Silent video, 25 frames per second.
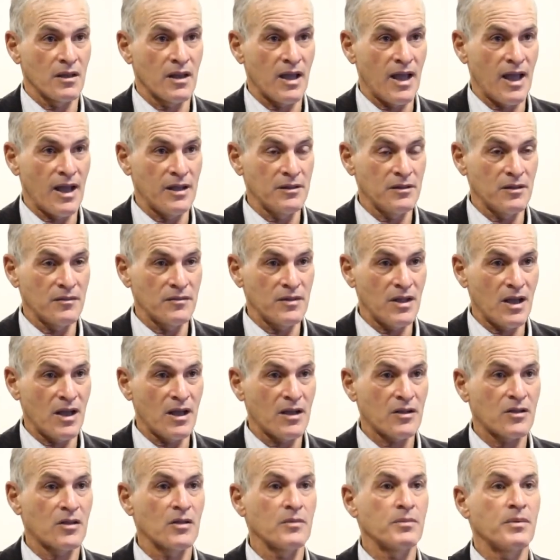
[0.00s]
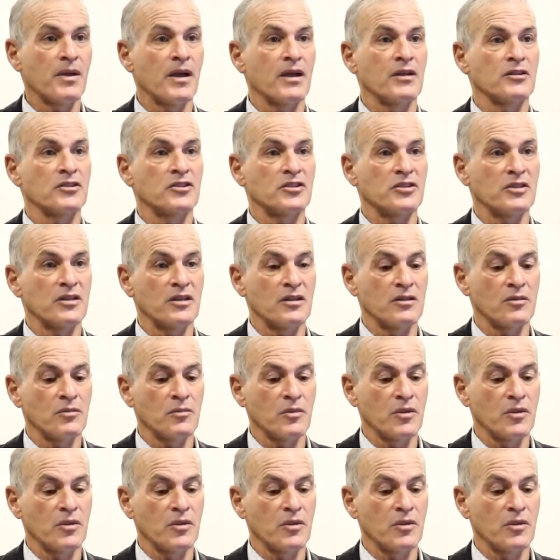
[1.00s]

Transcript: end of the occupation, we